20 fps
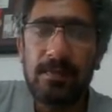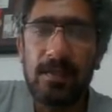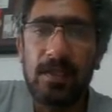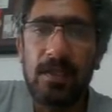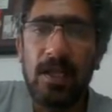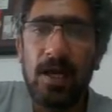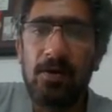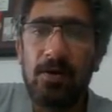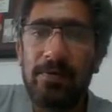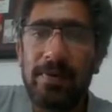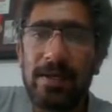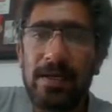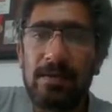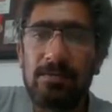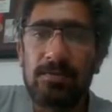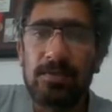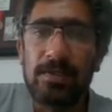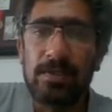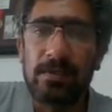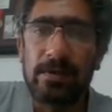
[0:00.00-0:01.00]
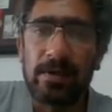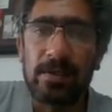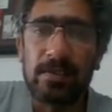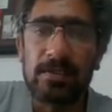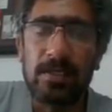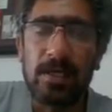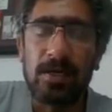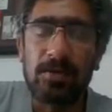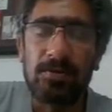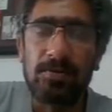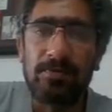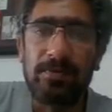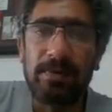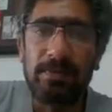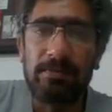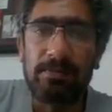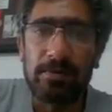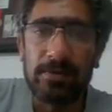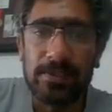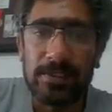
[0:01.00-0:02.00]
Now we come to the crux, how do we
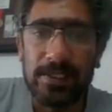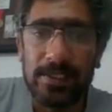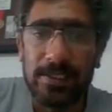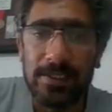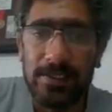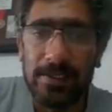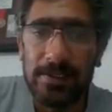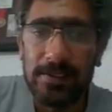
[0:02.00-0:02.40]
proceed?